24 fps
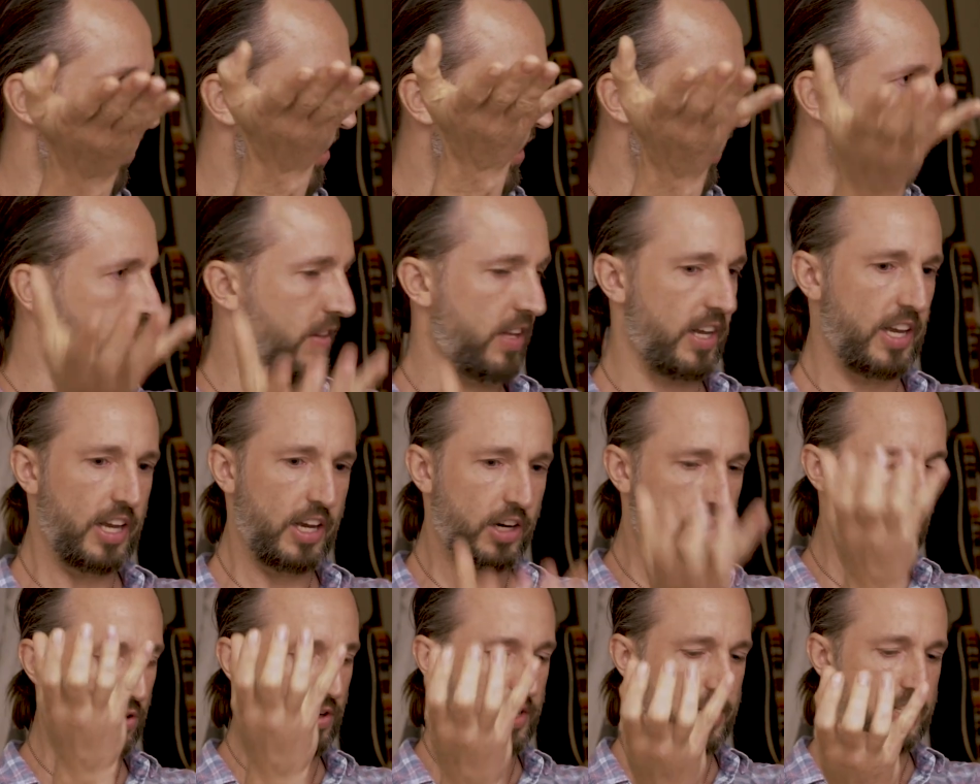the, the
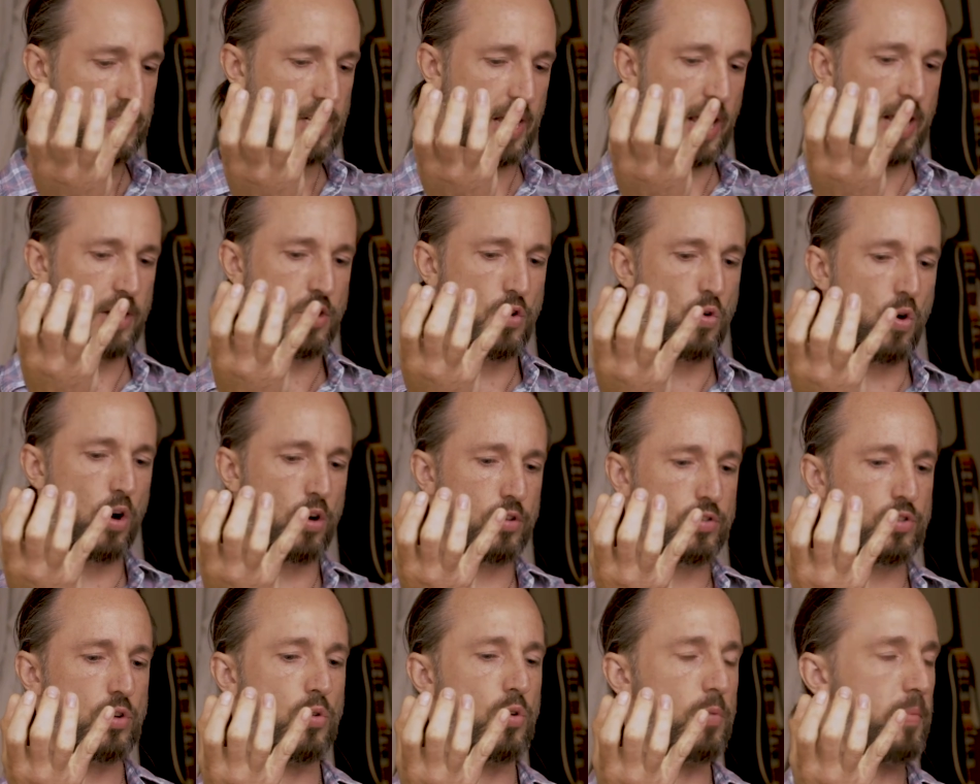increase, and you
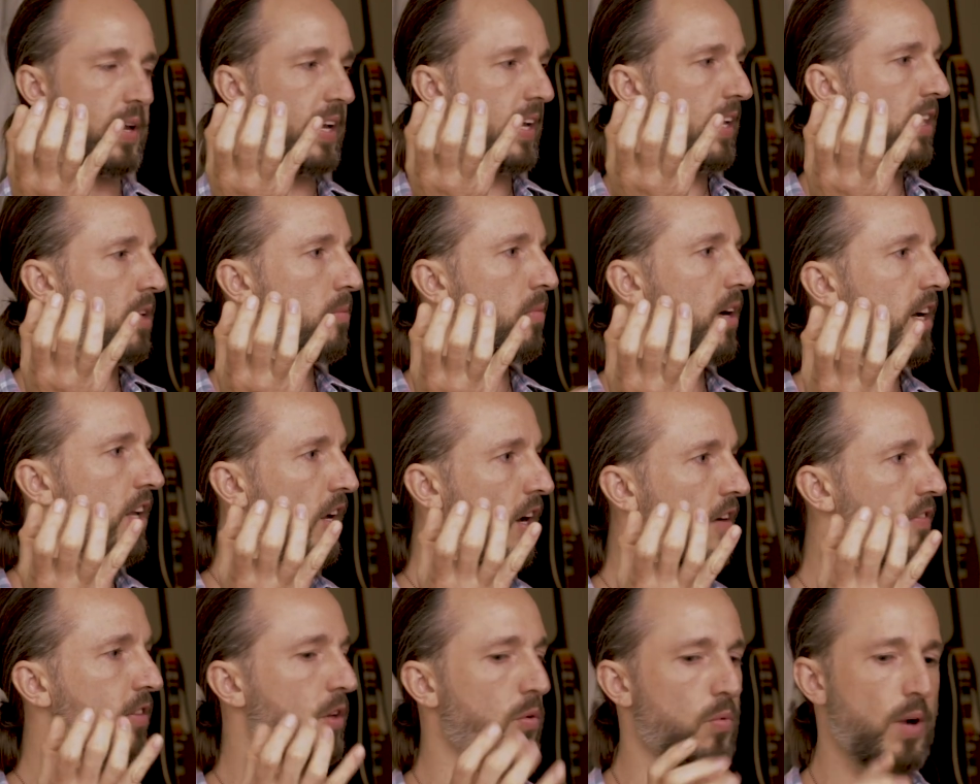also were making the money
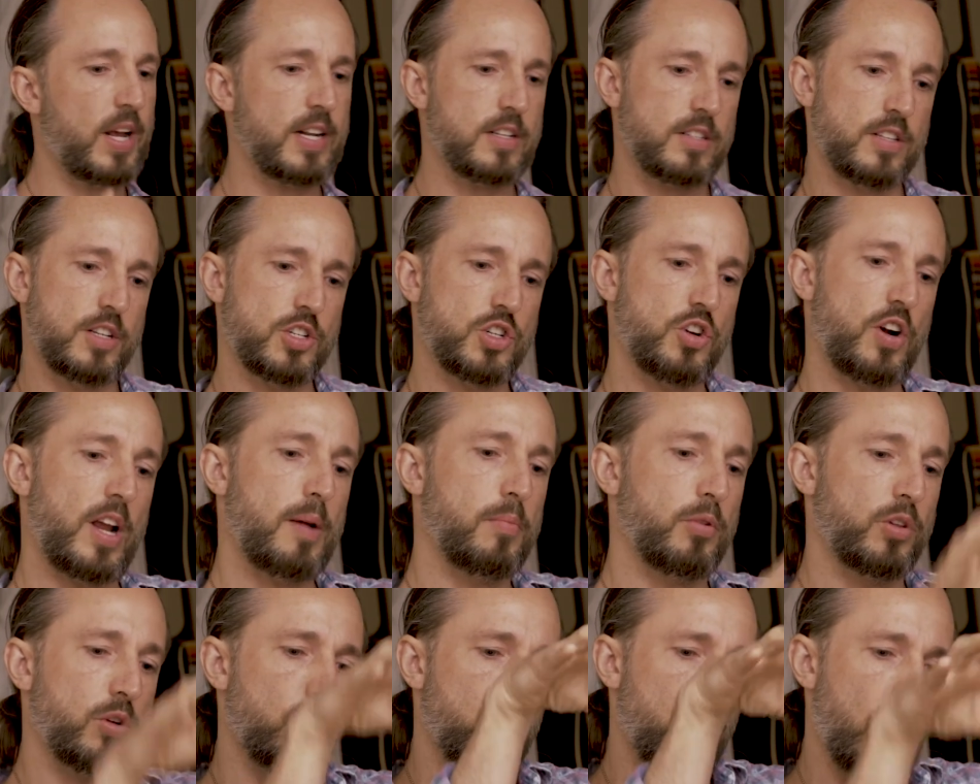off the rents that you're
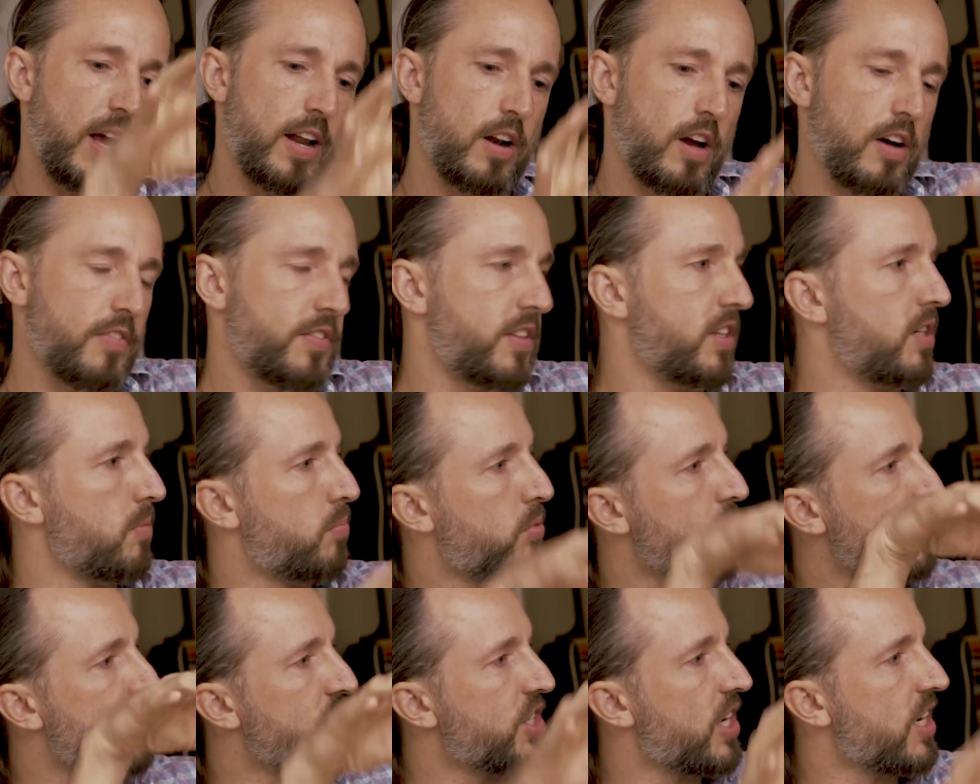able to write off the
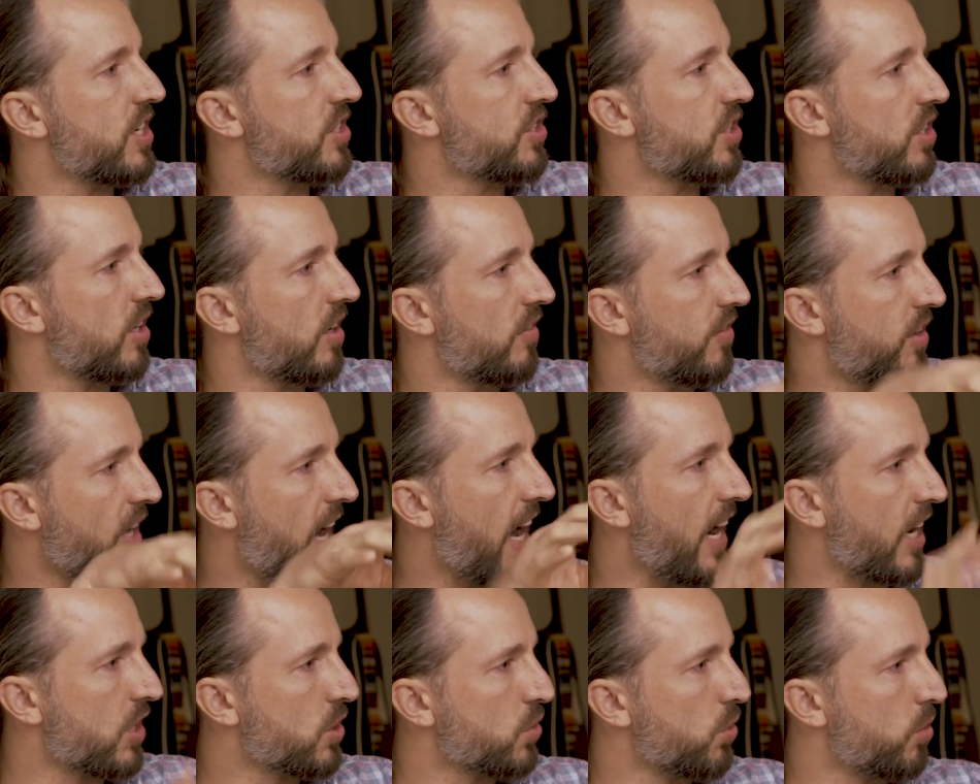depreciation uh-huh. of the
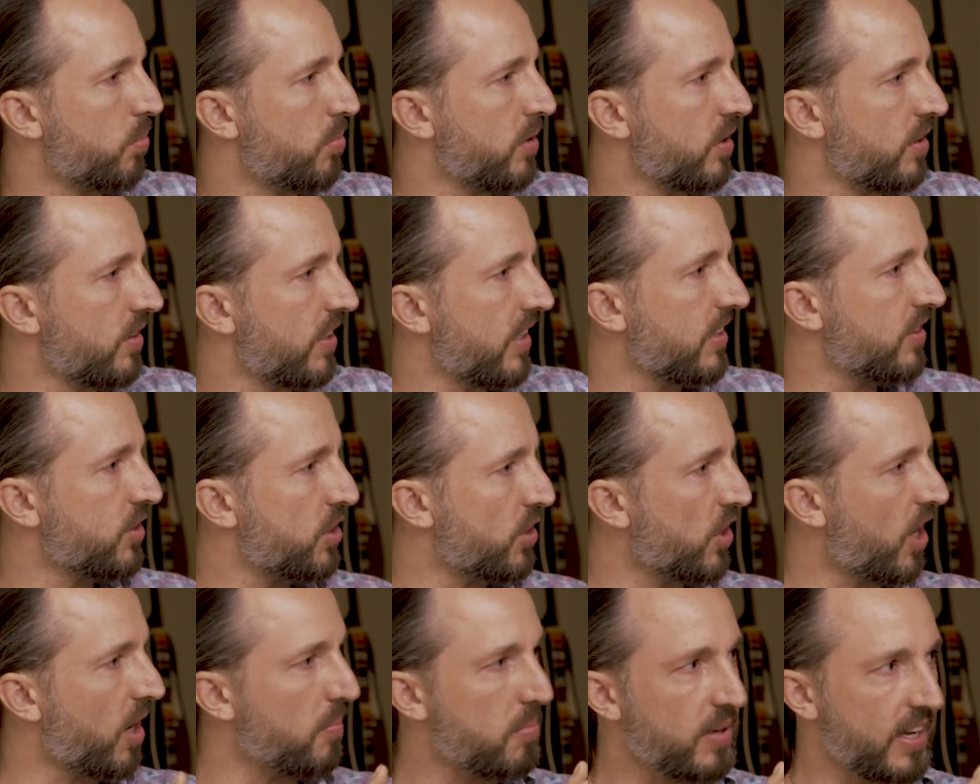actual buildings.
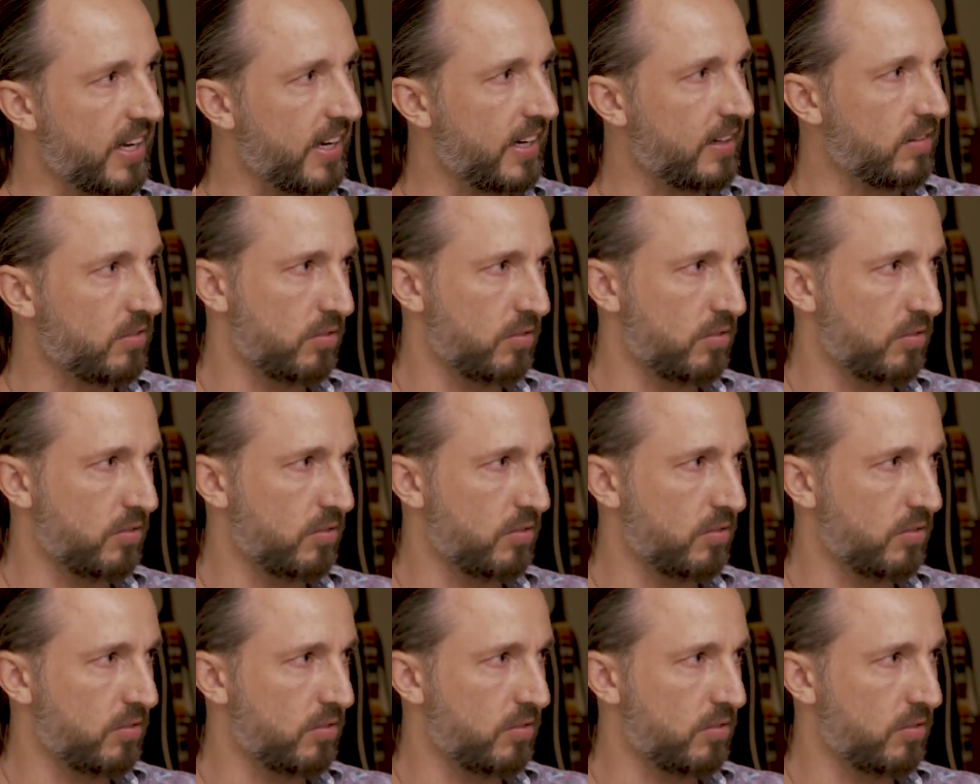You're not paying.